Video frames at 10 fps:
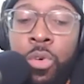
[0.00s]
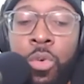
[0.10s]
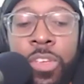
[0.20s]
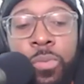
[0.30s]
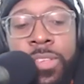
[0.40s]
You
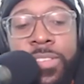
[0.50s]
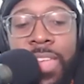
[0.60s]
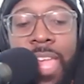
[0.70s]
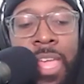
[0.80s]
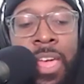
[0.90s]
always want to
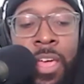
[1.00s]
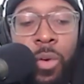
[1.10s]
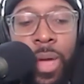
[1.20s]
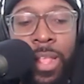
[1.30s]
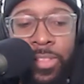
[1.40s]
see
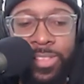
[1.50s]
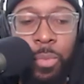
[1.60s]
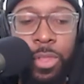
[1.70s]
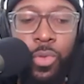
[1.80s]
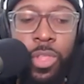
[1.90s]
when
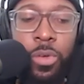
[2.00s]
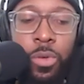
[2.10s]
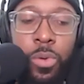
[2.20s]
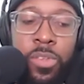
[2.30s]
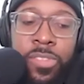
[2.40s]
someone you
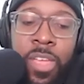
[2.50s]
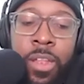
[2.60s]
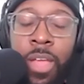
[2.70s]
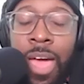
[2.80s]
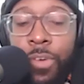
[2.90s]
know who has
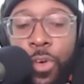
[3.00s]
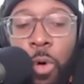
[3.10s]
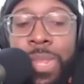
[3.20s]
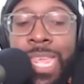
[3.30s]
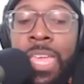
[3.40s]
done either
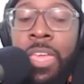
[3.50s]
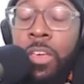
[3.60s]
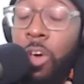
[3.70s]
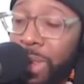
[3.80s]
comedy,